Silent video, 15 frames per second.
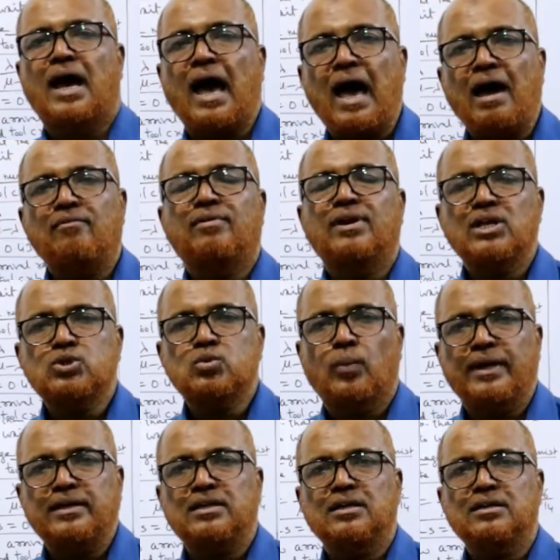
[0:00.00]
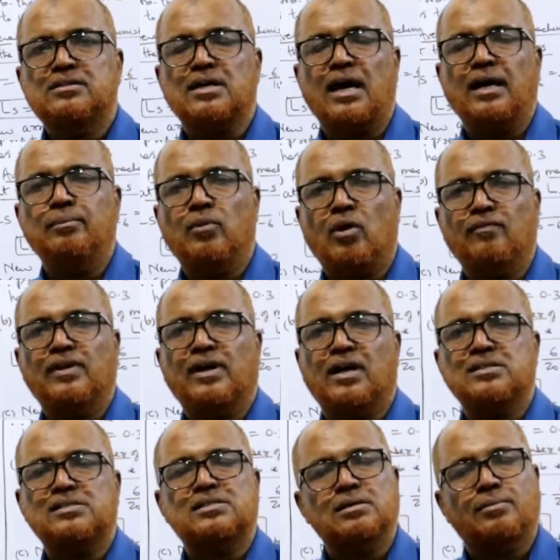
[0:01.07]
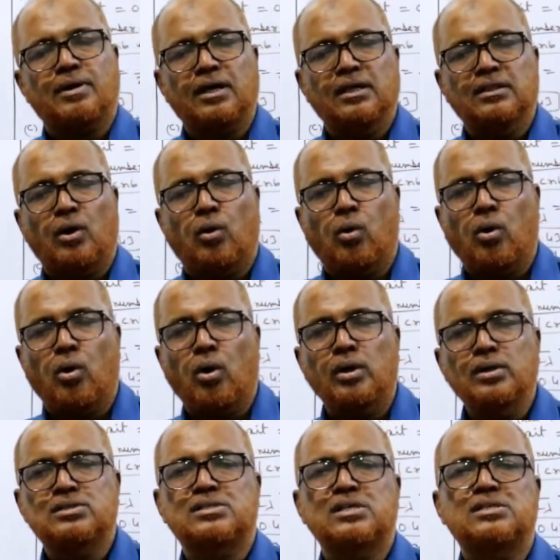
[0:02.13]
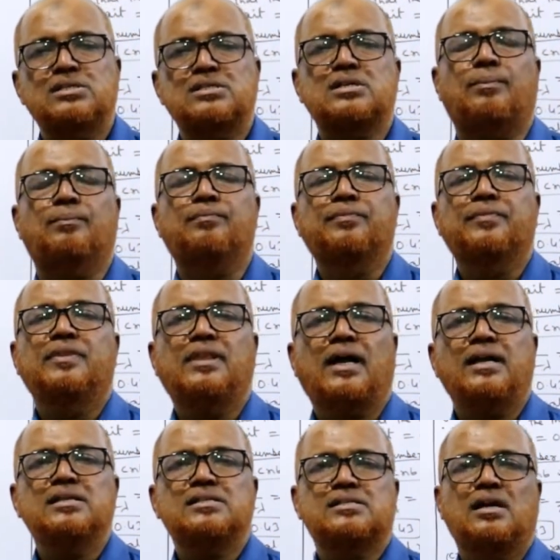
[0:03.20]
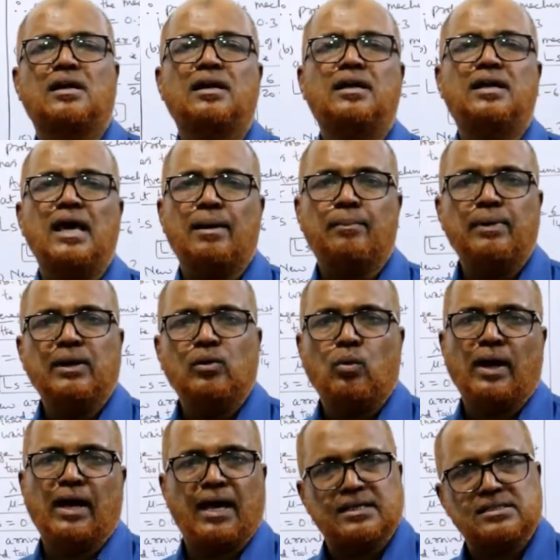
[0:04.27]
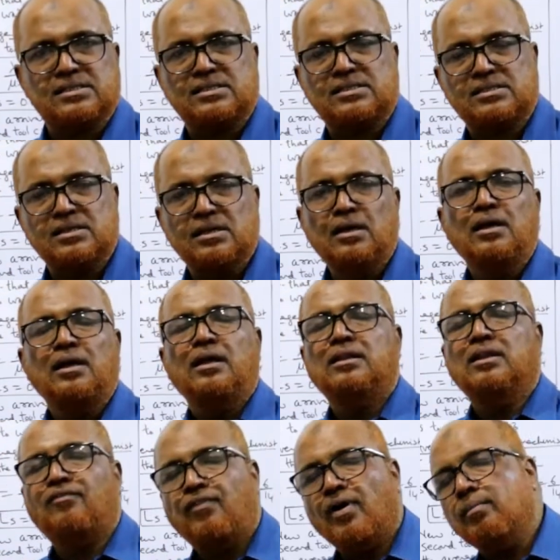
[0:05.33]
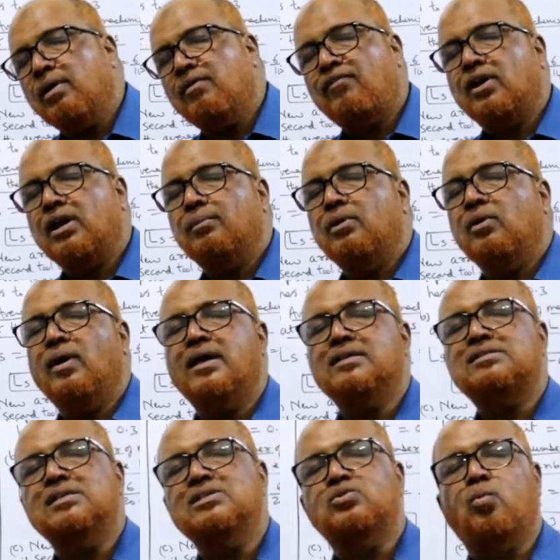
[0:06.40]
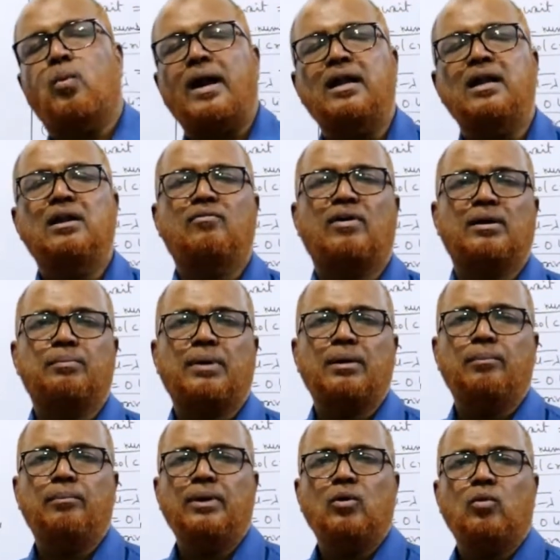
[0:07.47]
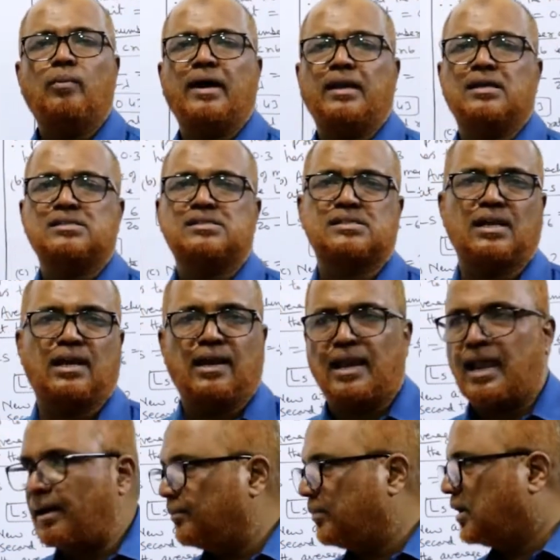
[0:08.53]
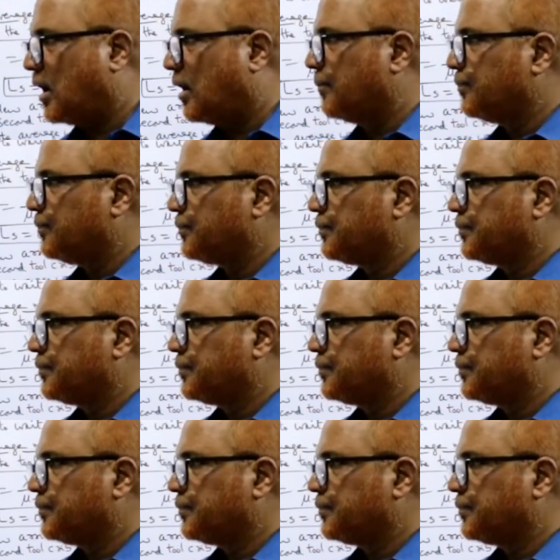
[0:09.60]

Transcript: Average waiting time of the customer in the whole system. That is WS. The formula for WS is 1 divided by mu minus lambda.